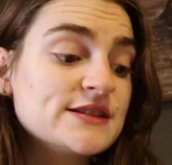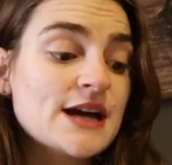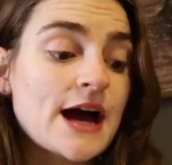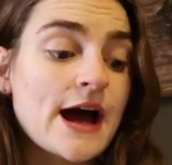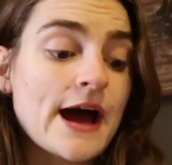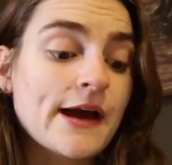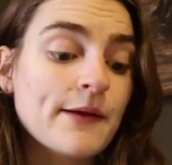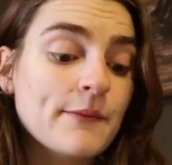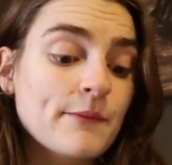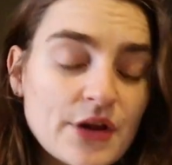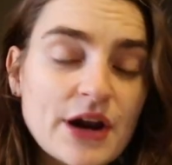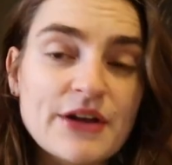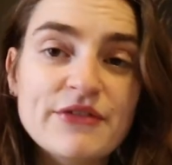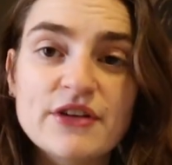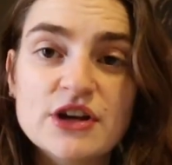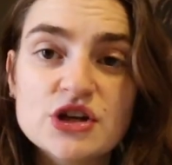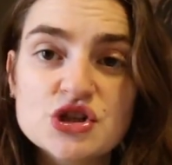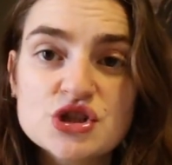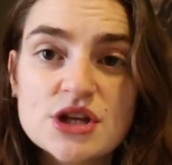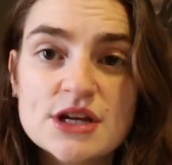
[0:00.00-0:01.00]
time that I
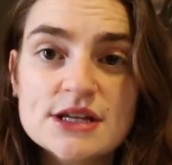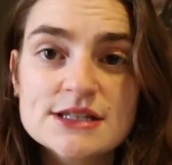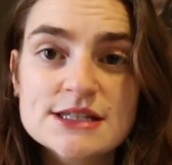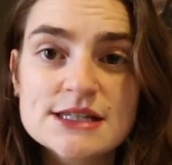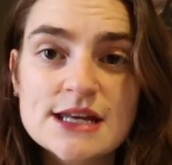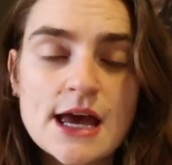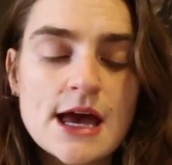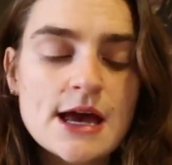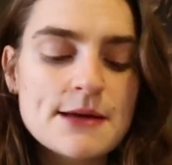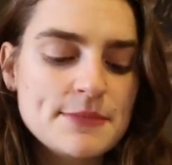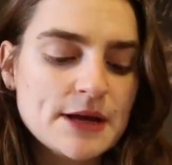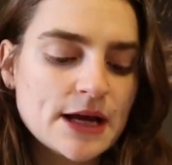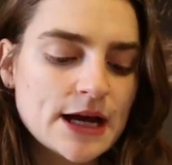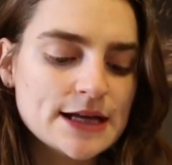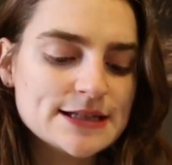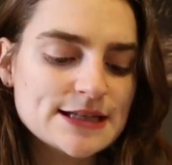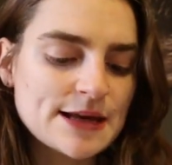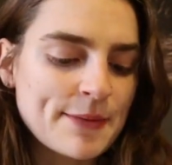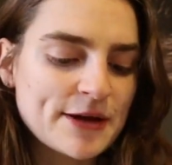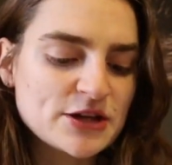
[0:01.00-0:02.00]
finish this,
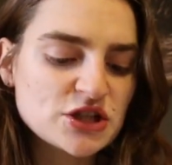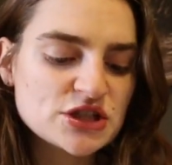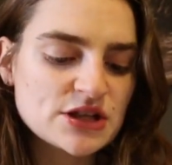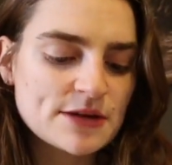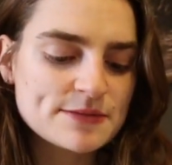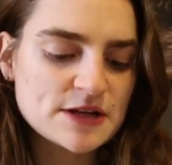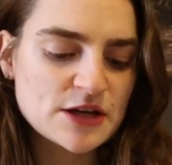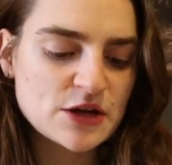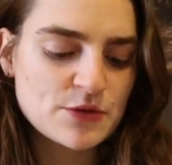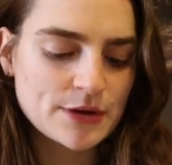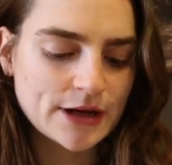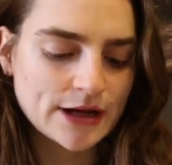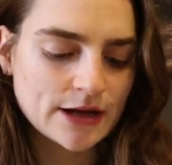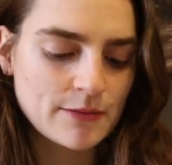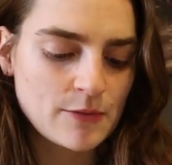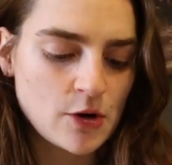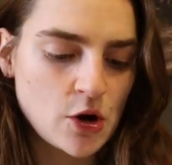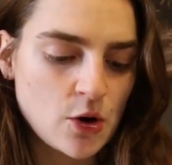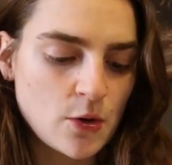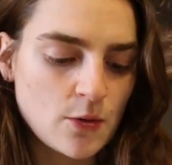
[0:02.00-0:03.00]
because I might just update you when I
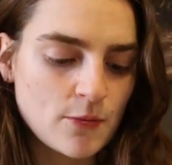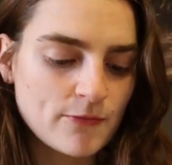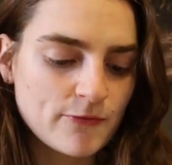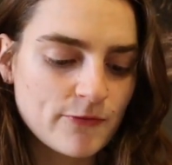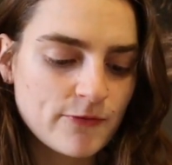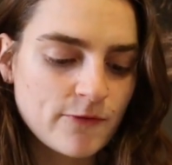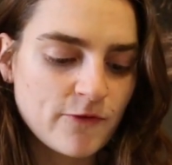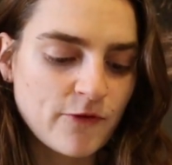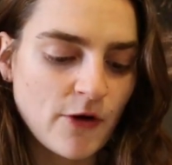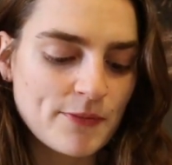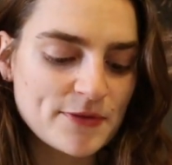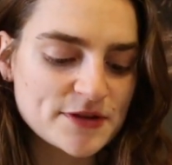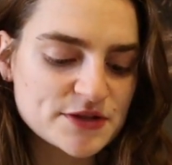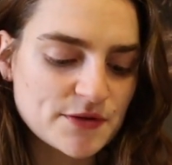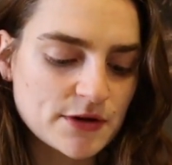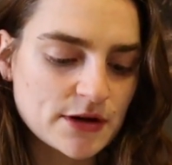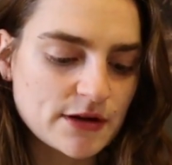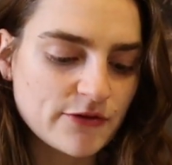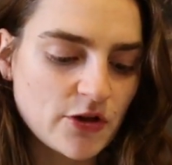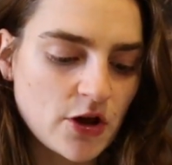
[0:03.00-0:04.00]
come home from this
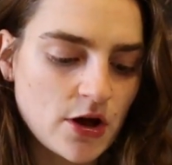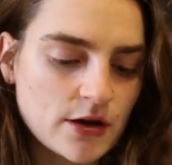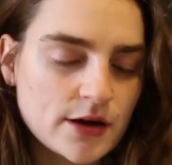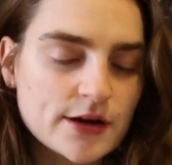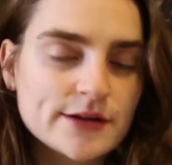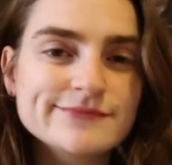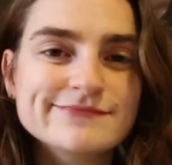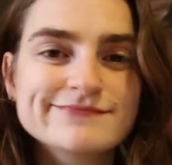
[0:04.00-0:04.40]
reading vlog.